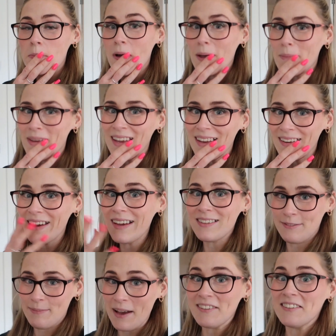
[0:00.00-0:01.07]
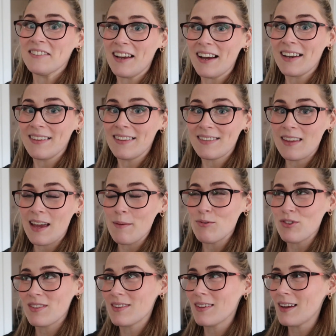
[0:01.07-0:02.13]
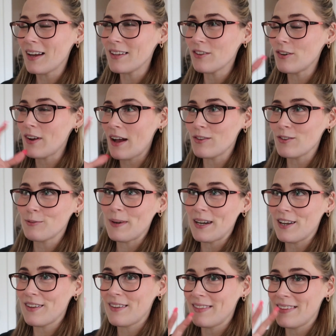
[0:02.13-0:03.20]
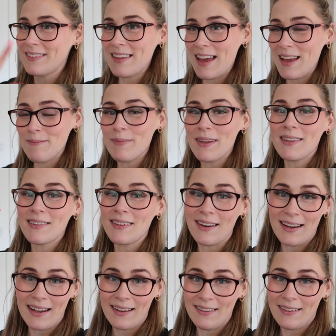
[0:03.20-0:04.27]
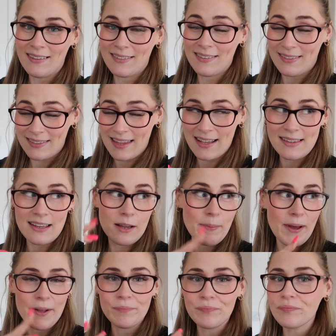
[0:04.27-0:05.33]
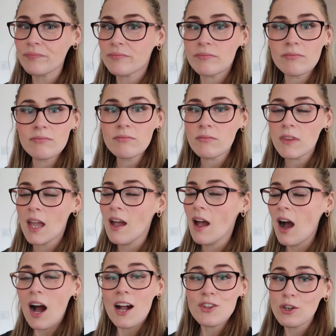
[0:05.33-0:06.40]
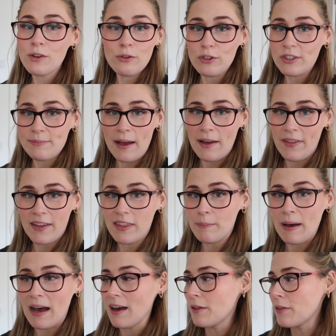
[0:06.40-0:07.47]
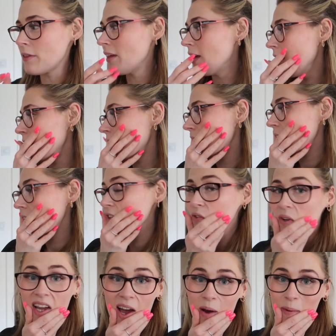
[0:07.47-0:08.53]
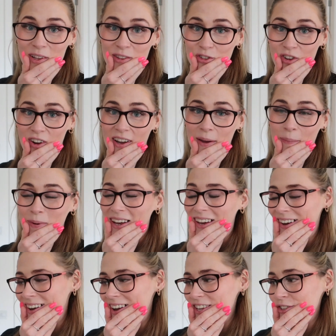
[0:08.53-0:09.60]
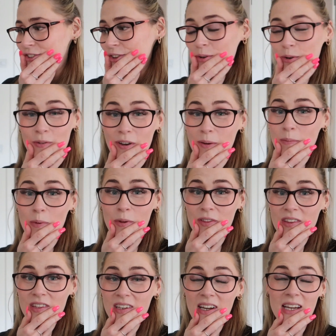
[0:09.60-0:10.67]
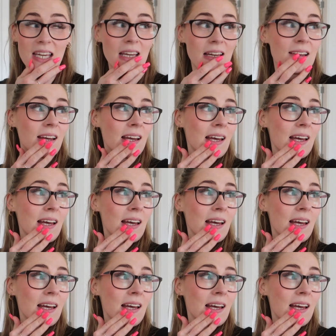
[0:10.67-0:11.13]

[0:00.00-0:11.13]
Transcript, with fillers: but I mean, it smells exactly the same. Just, I don't know how to explain it. The same, but slightly synthetic. But I don't know if you'll smell that in the bath. So I can't wait to try it, but I just don't know if I'm bothered tonight.